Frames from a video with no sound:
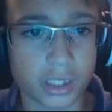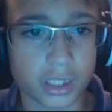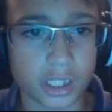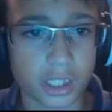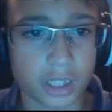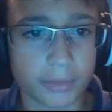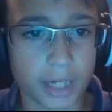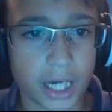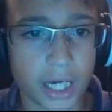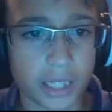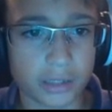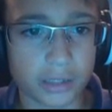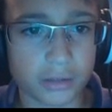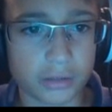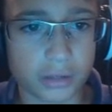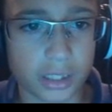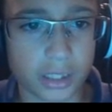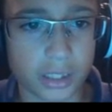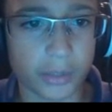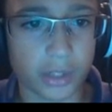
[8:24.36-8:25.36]
Come on.
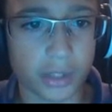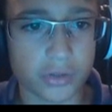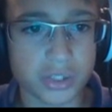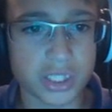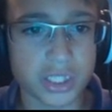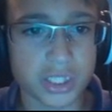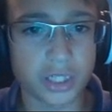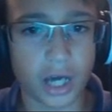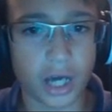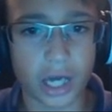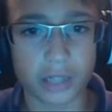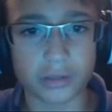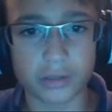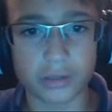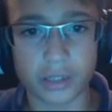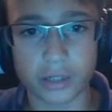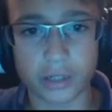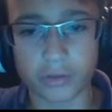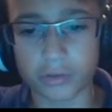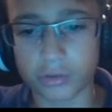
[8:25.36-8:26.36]
There we go. Seedot.
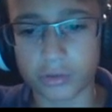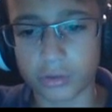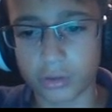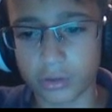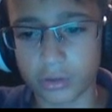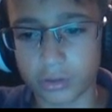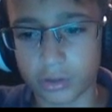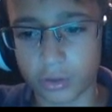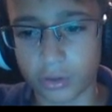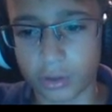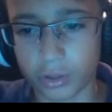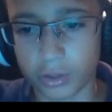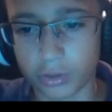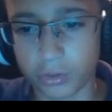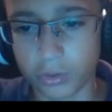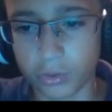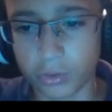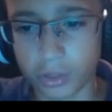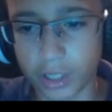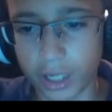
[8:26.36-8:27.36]
I don't know
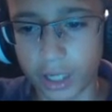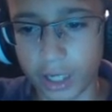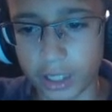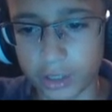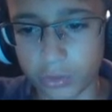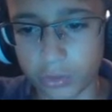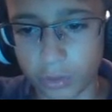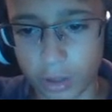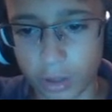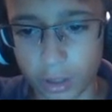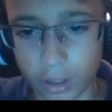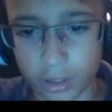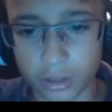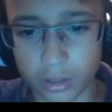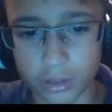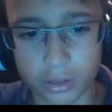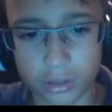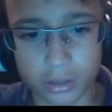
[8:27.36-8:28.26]
who the hell you are.